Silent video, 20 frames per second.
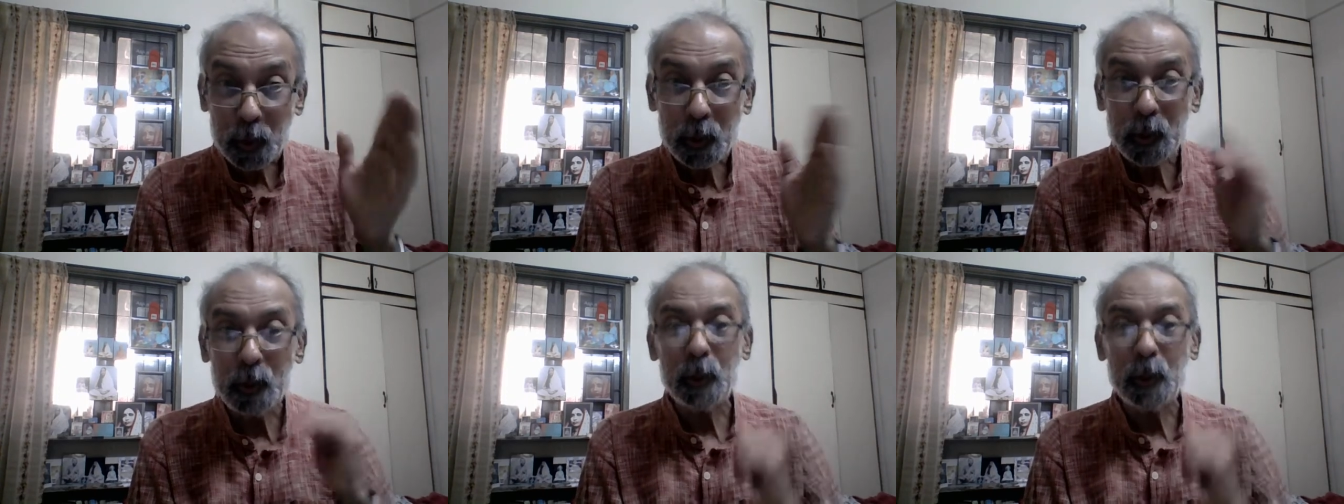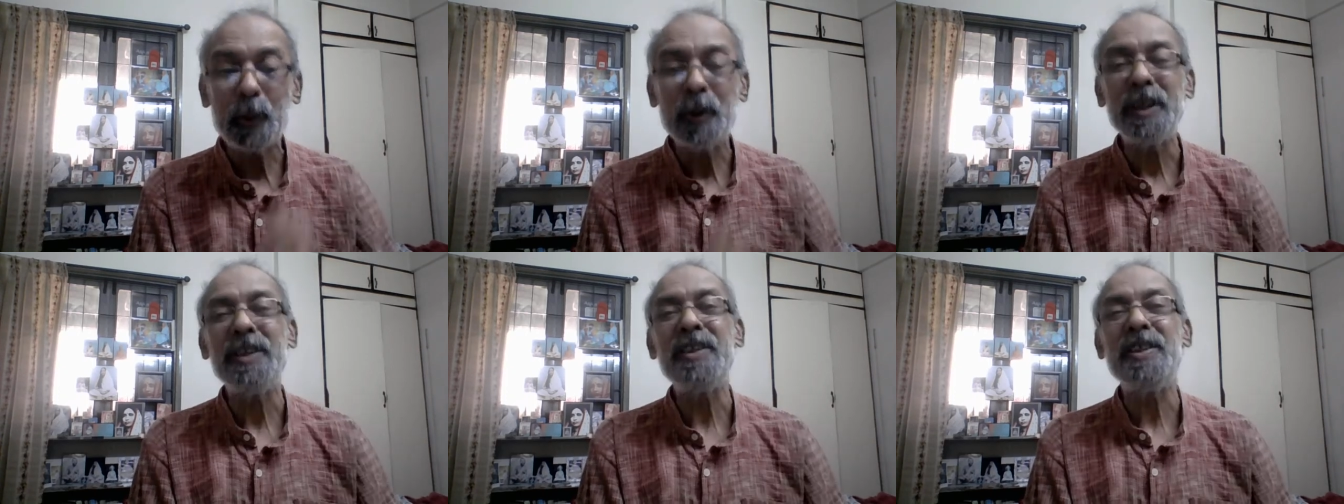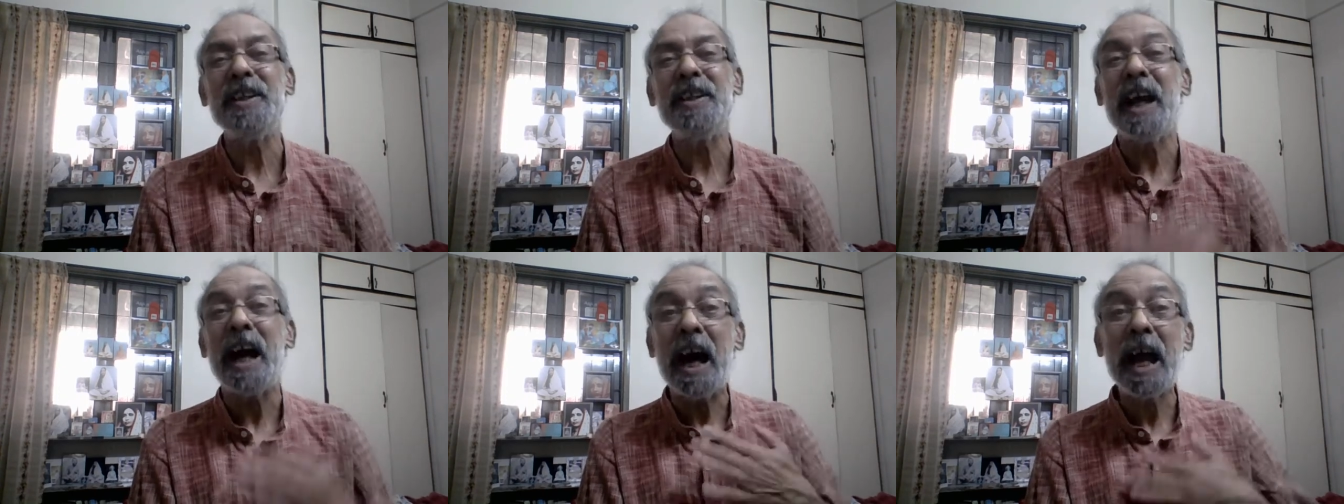korechi,
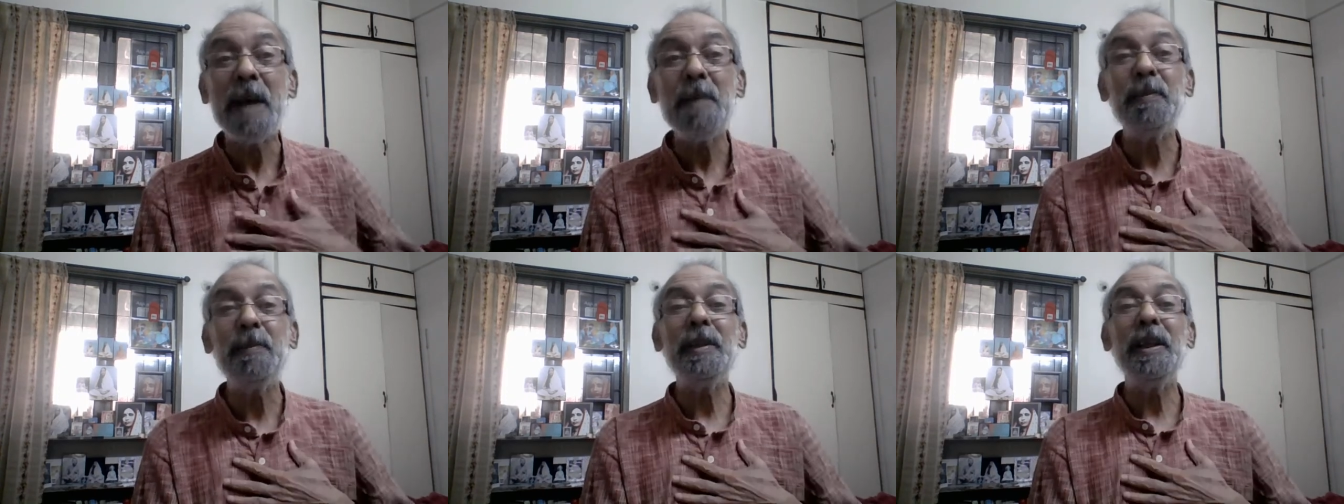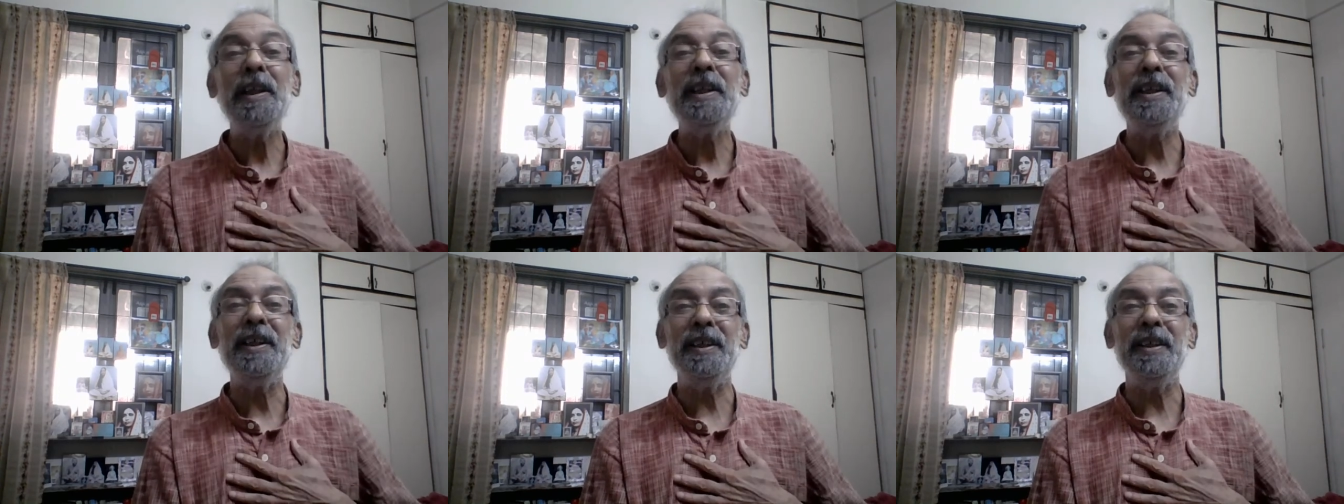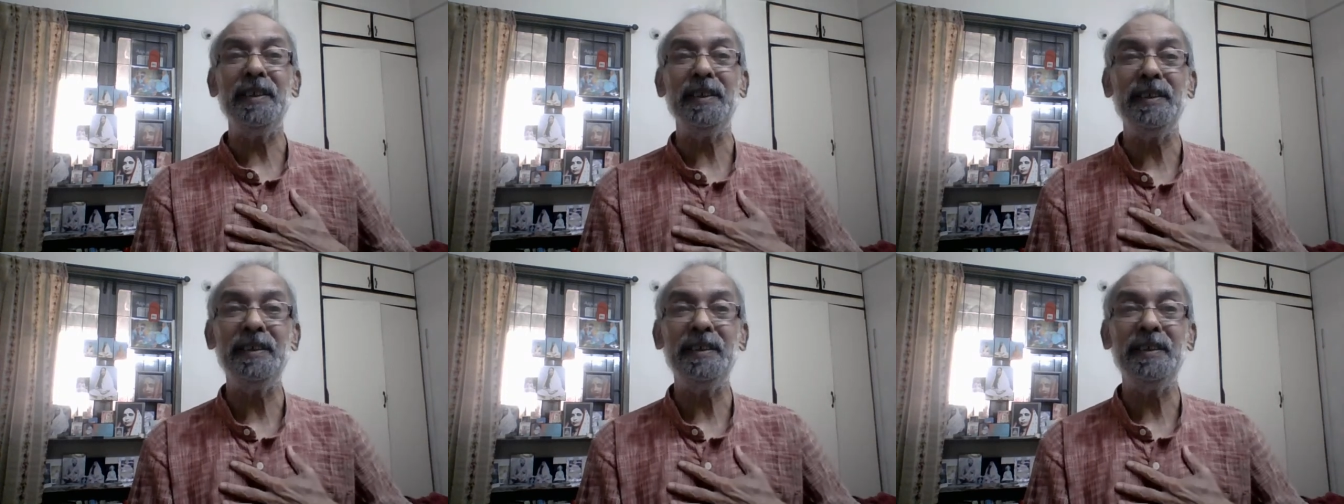I am the leader.